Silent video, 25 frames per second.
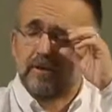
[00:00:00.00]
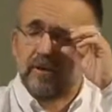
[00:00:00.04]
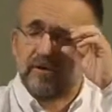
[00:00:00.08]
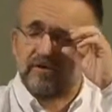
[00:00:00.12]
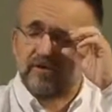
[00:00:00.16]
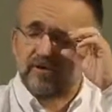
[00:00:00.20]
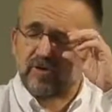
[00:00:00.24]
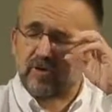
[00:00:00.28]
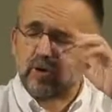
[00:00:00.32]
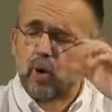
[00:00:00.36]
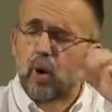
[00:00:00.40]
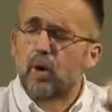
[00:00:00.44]

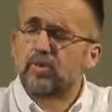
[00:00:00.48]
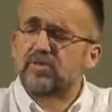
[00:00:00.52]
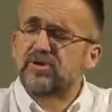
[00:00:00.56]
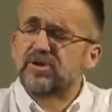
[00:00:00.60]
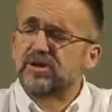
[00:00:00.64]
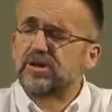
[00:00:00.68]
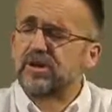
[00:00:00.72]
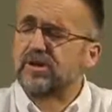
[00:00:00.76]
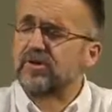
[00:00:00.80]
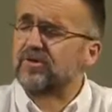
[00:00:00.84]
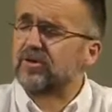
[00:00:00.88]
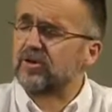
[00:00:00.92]
of
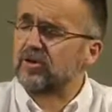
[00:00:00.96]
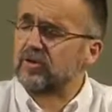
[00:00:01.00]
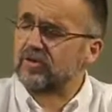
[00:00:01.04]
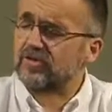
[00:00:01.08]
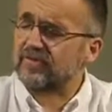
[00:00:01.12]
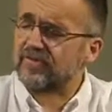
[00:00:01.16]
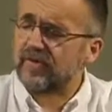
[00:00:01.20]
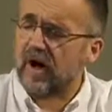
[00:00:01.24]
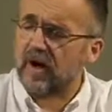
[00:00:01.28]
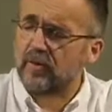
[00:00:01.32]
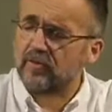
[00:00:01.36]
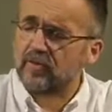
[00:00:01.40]
adoption into your
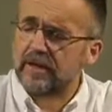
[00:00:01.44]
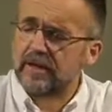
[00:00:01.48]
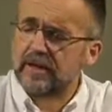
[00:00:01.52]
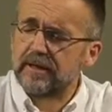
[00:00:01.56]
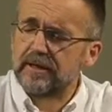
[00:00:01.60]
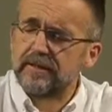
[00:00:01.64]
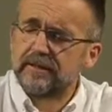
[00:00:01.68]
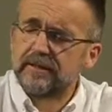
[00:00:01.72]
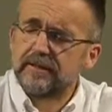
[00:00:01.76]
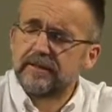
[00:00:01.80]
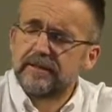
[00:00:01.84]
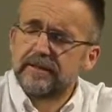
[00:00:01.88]
family.
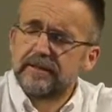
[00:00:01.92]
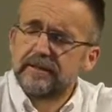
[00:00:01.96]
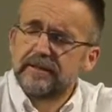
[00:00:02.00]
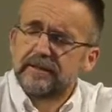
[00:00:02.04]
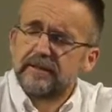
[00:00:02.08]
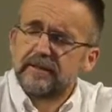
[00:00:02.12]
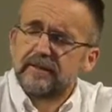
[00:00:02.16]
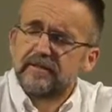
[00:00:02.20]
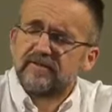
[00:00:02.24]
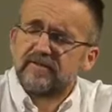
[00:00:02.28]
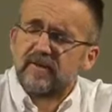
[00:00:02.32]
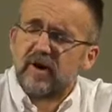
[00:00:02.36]

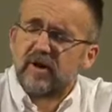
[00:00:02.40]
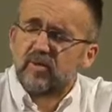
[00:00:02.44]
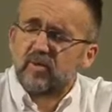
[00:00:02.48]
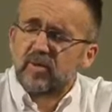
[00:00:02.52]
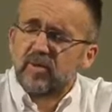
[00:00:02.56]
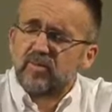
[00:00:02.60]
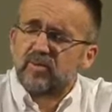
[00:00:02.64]
Father,